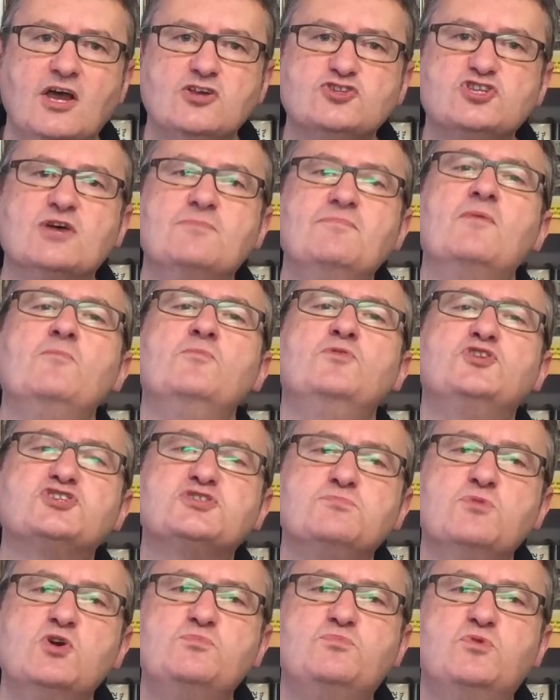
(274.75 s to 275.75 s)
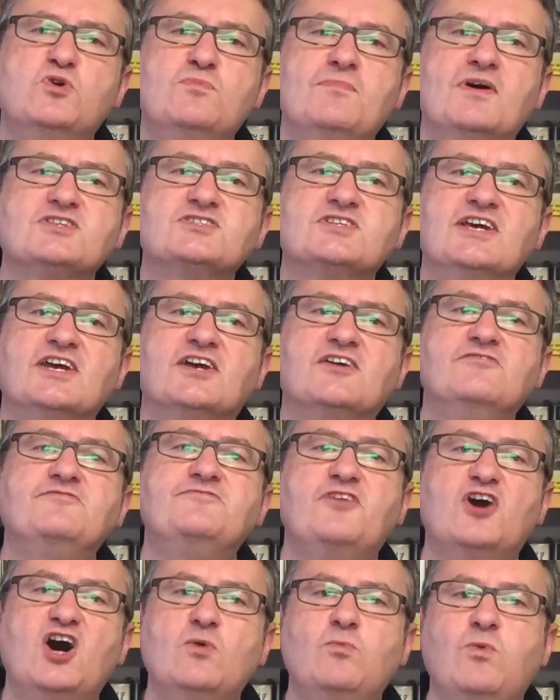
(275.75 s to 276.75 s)
So men with a smoothbore musket can
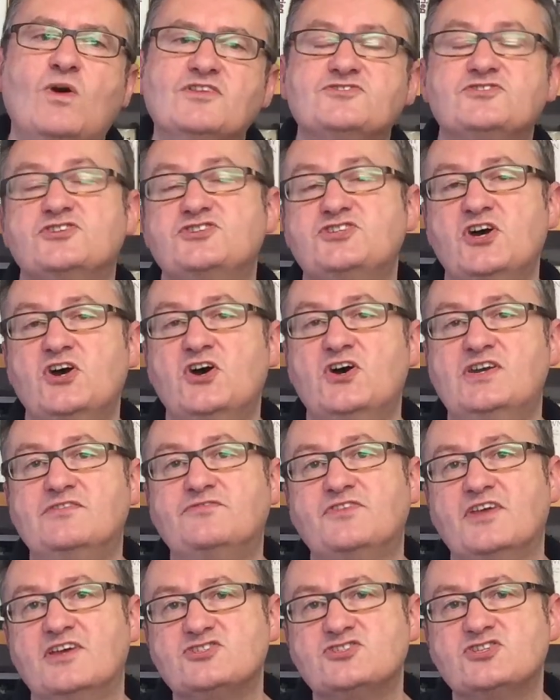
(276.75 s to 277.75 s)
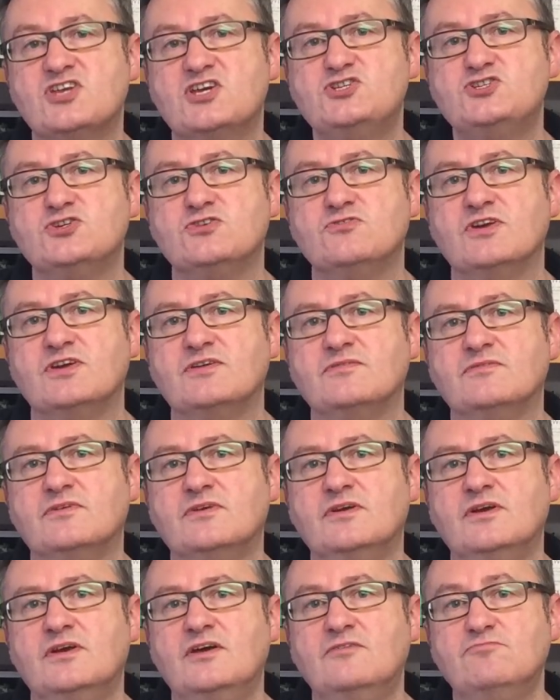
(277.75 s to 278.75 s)
fire once a turn if they're stationary.
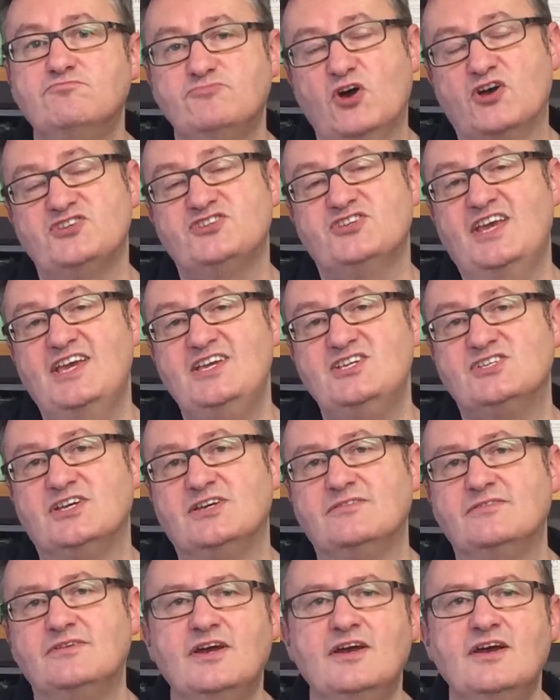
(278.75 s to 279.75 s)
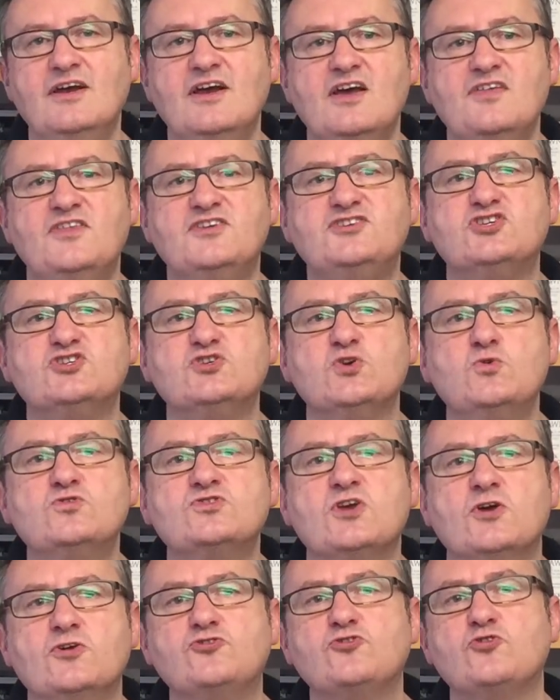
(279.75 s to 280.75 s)
Nice and easy. This is
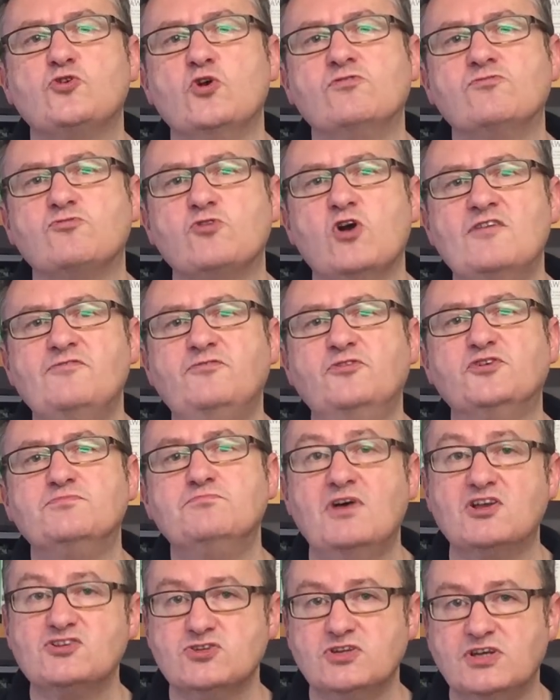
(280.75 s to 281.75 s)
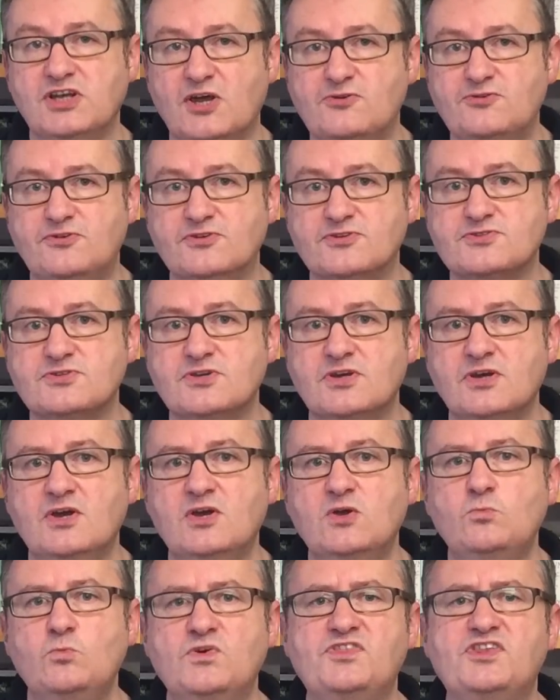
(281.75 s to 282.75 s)
also true of rifled muzzle loaders,
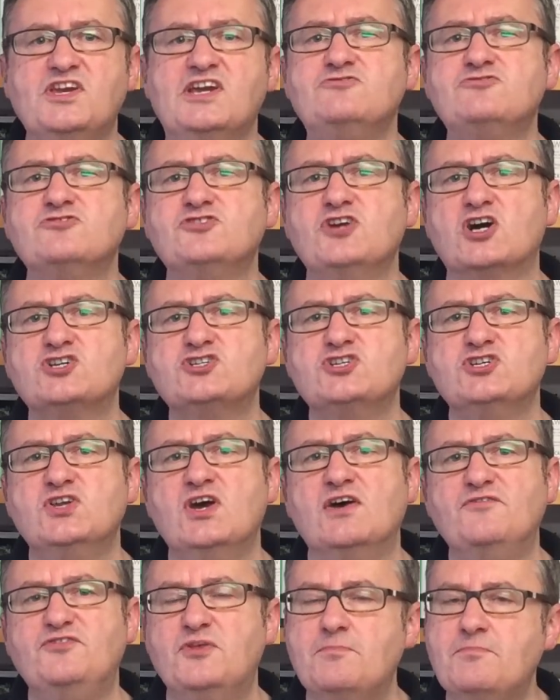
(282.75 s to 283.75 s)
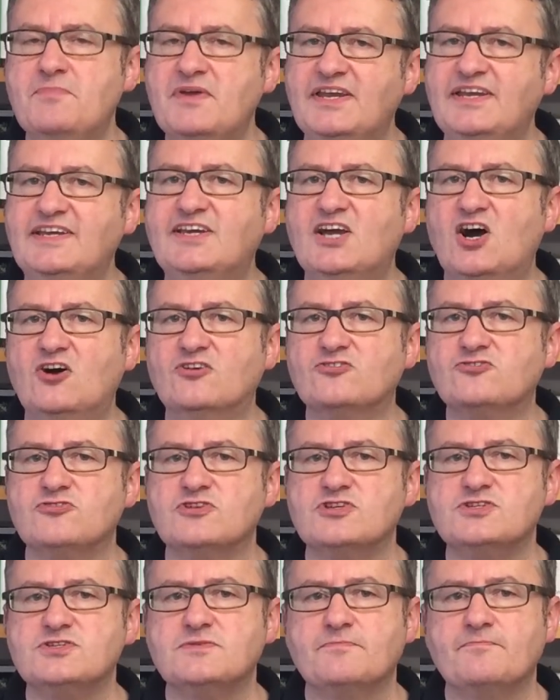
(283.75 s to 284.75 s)
with the introduction of the mini
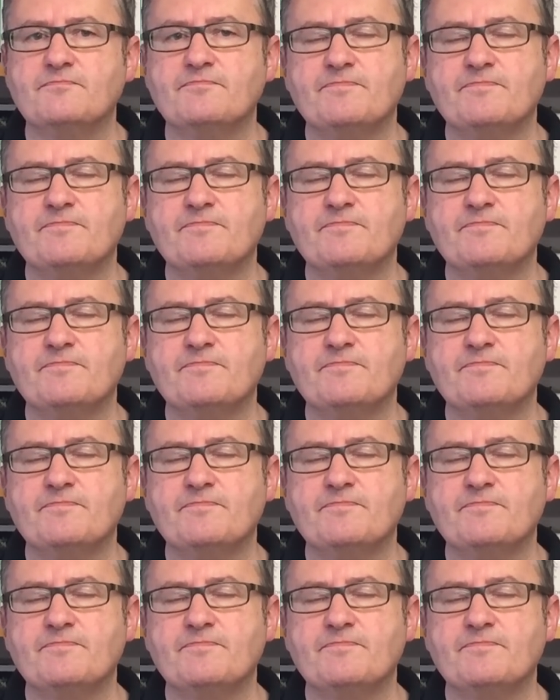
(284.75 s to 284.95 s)
cartridge.